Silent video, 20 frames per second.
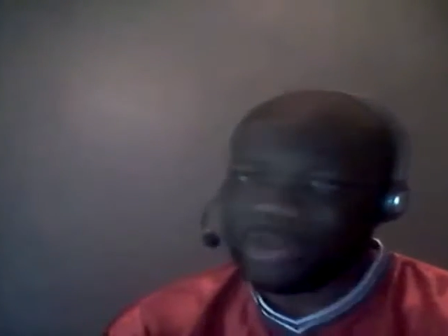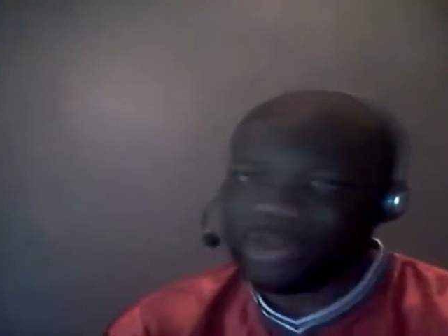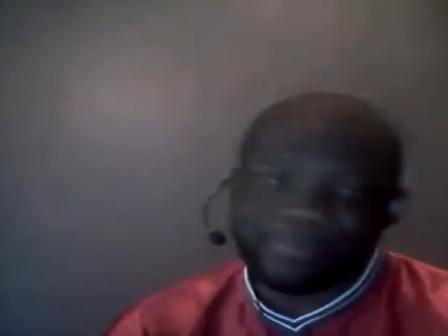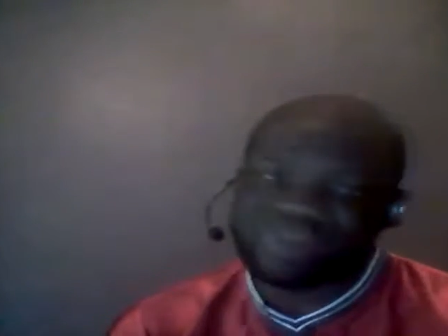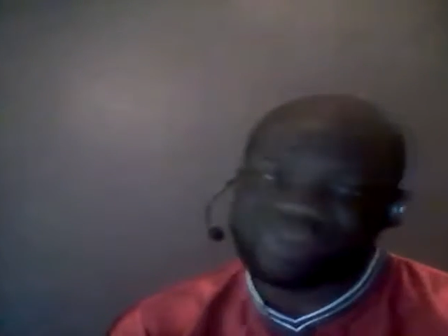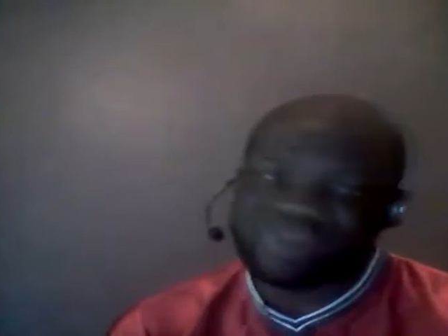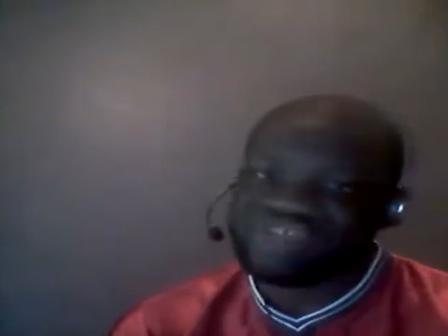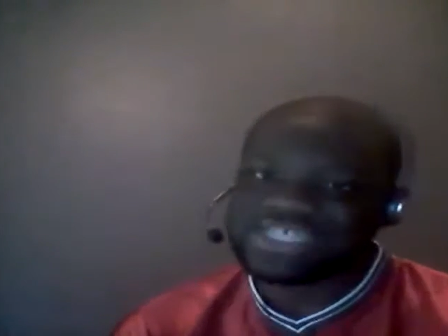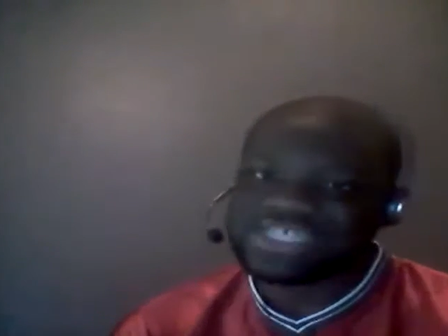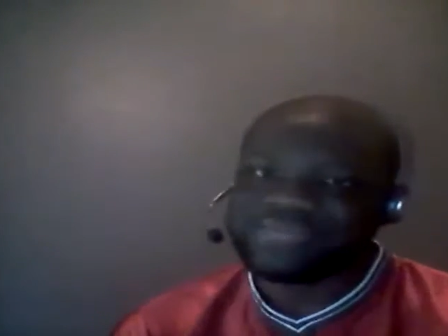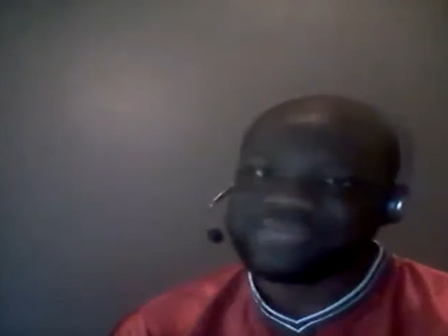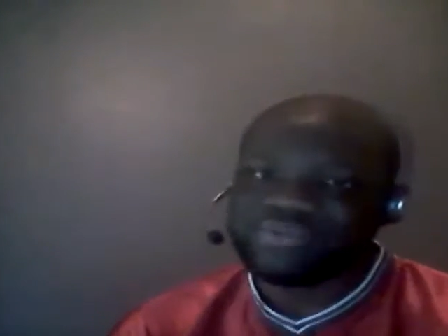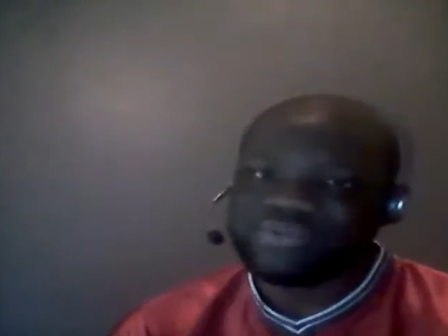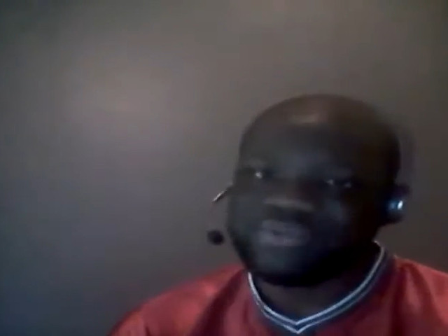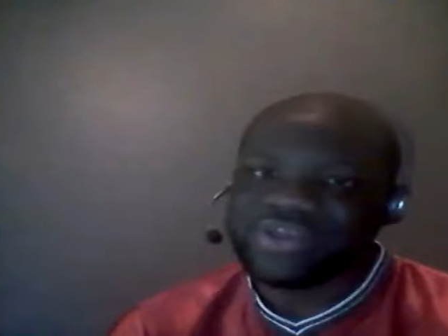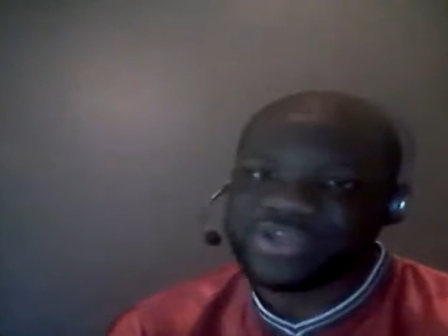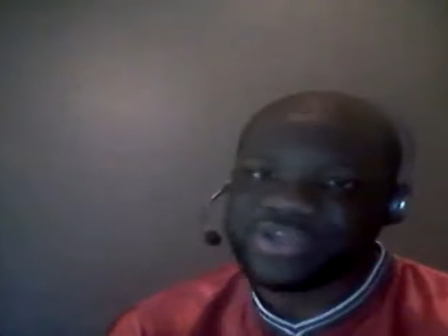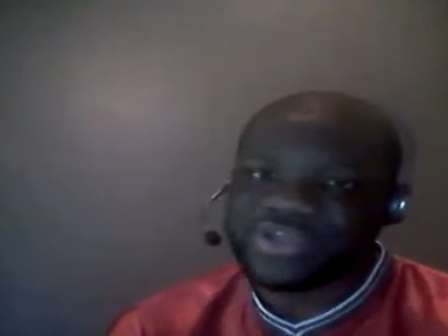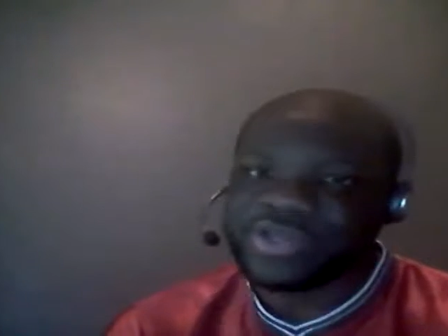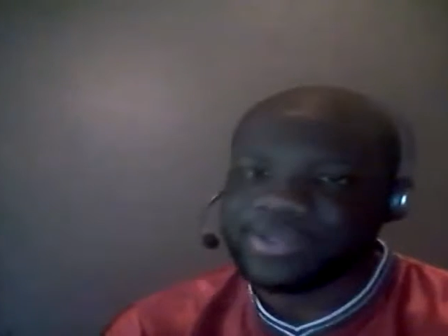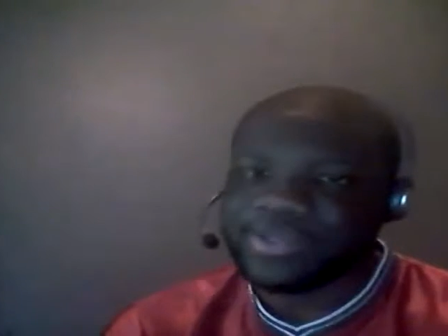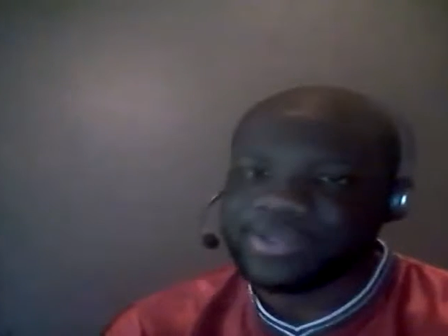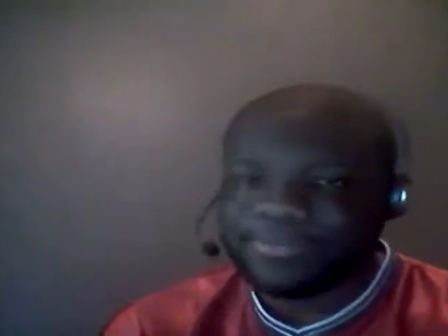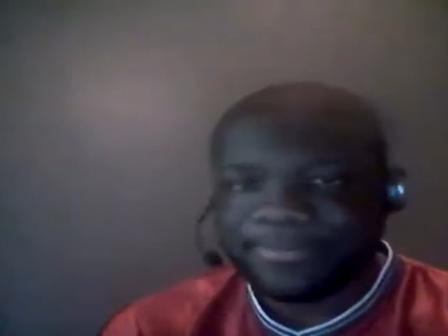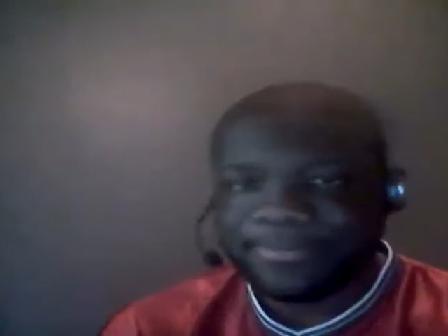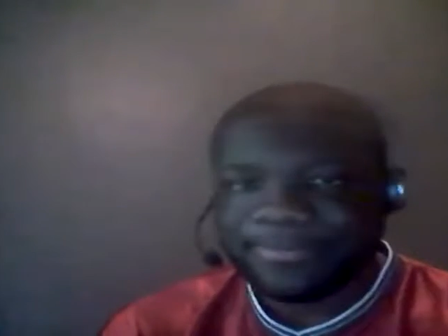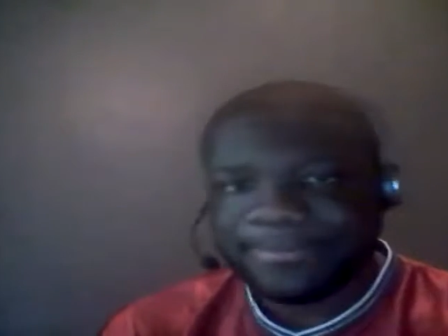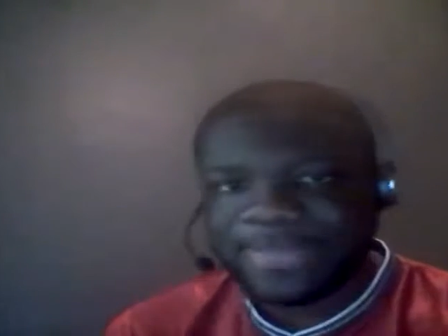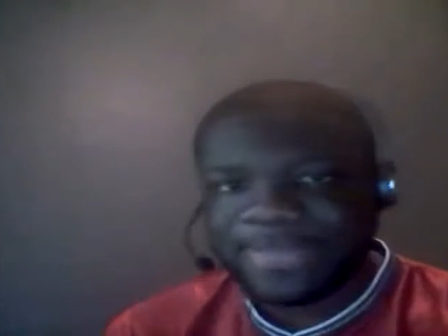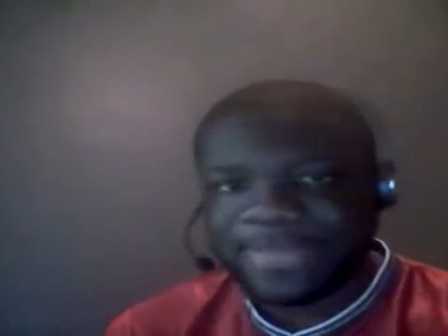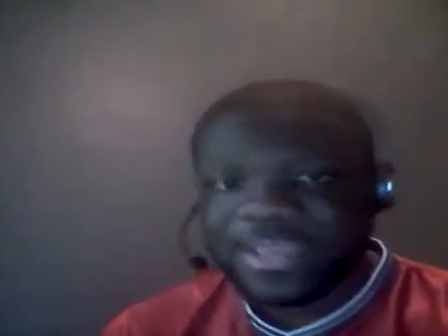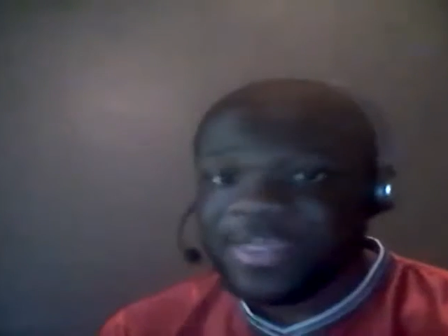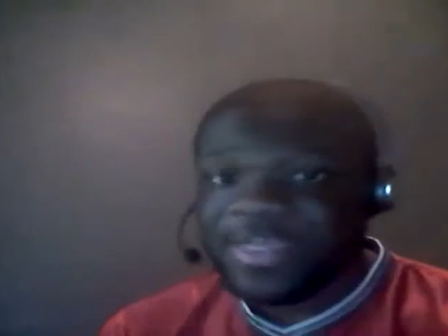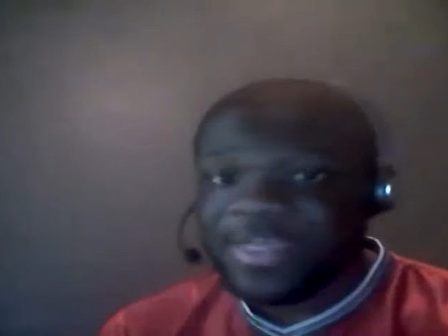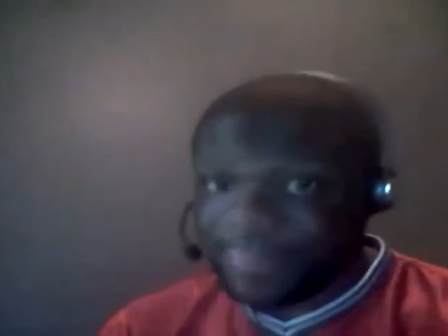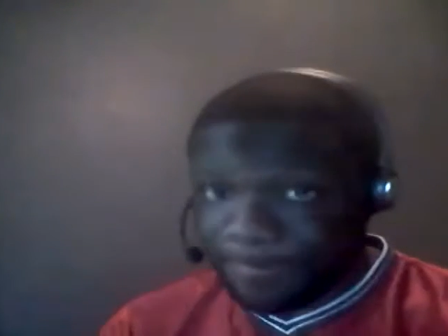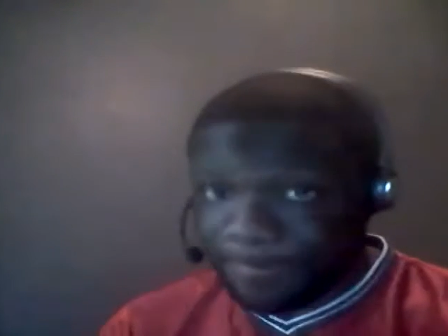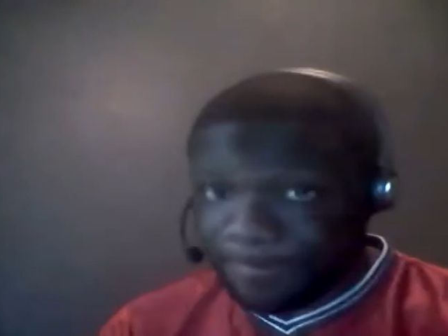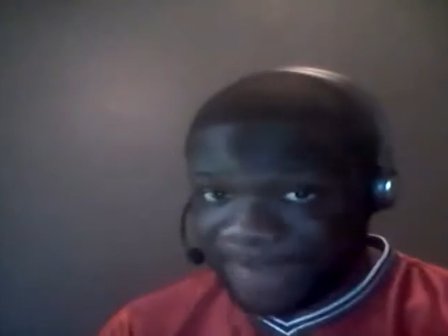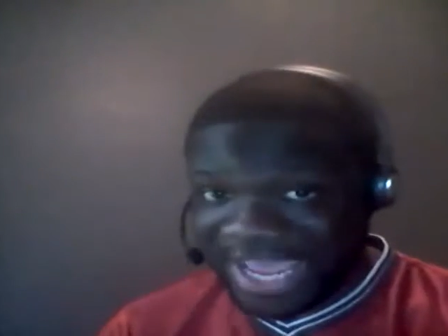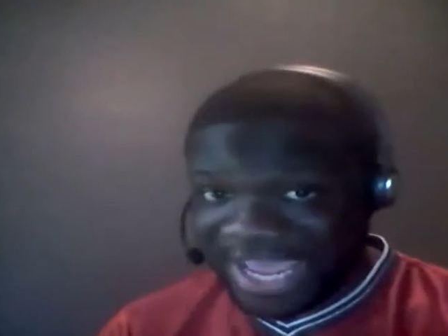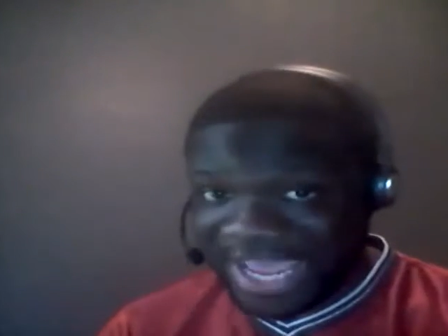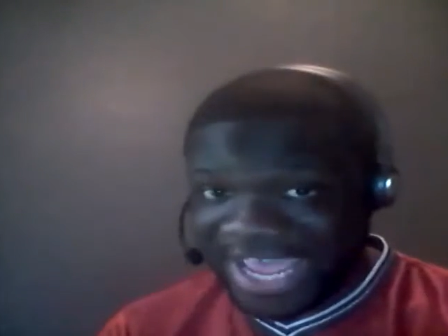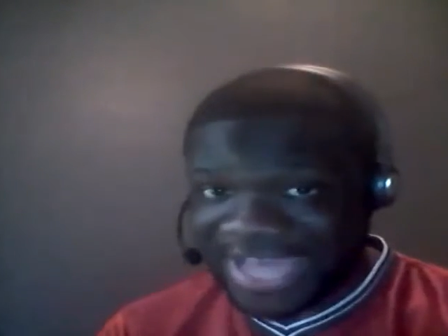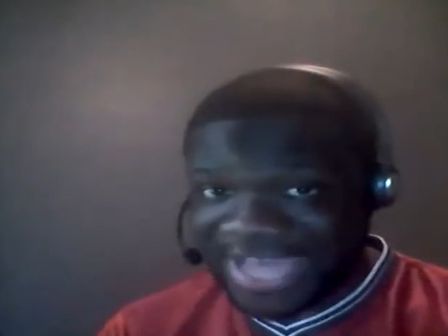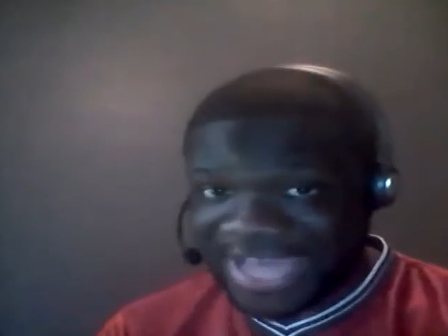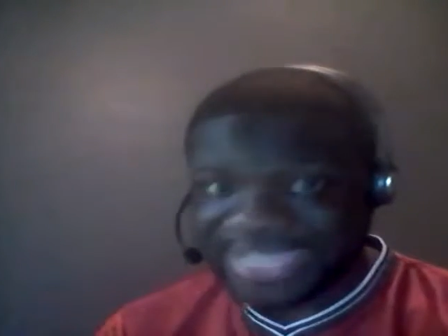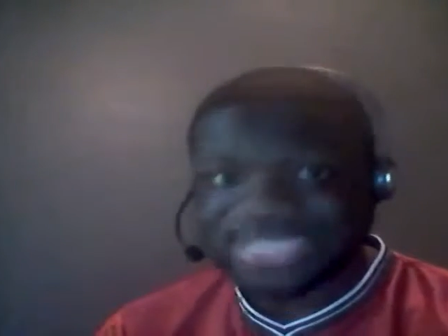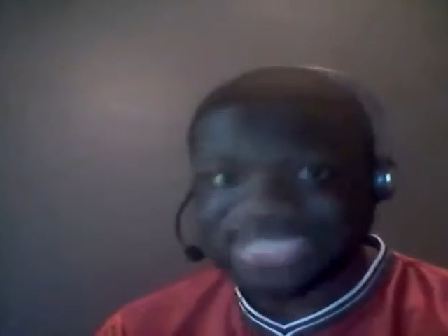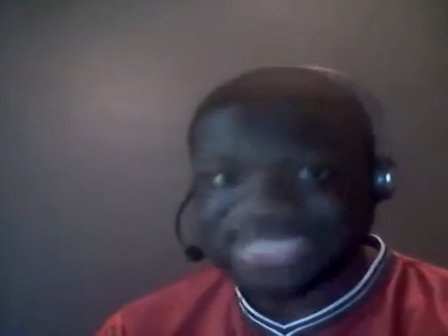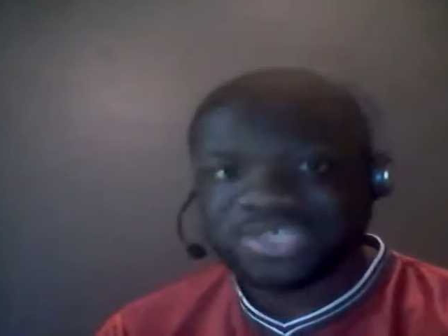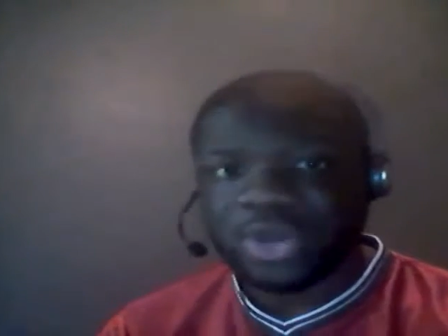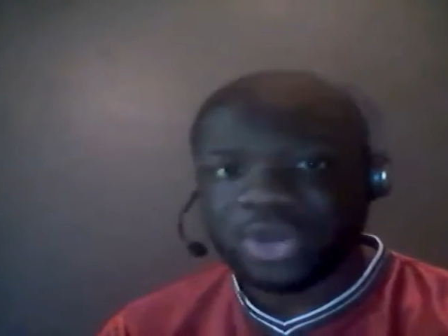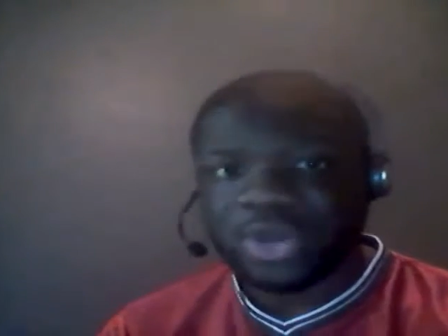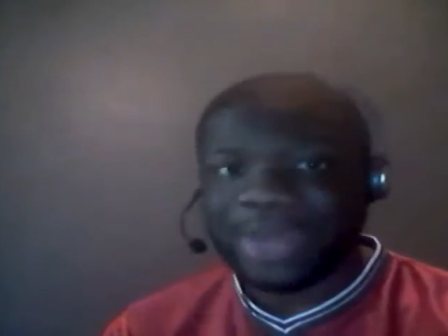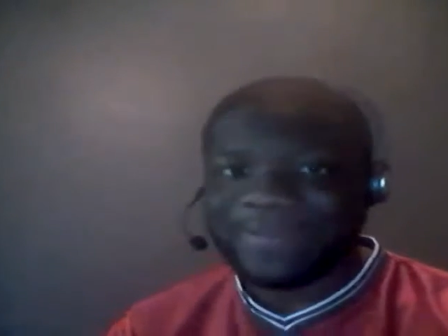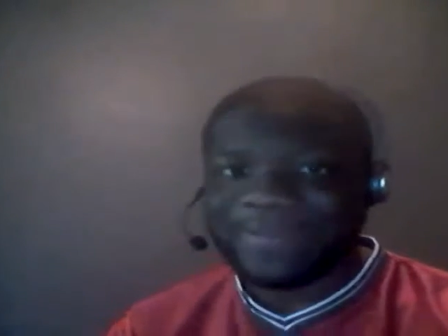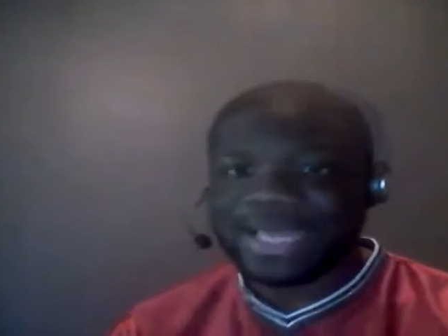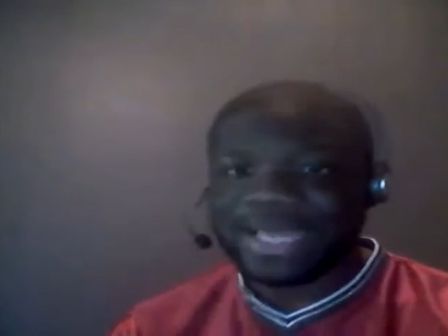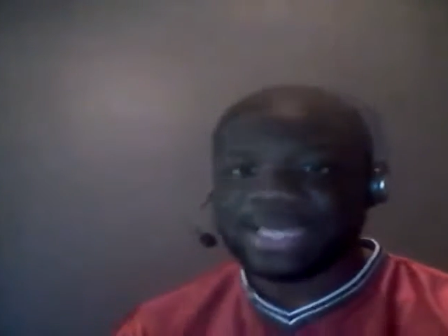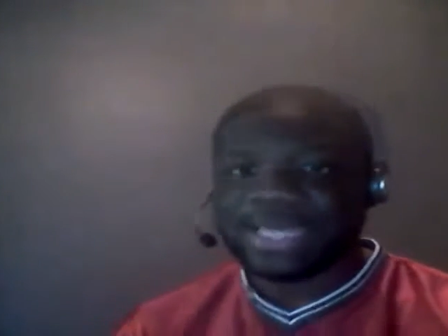but she did pretty good. The bad is Carmella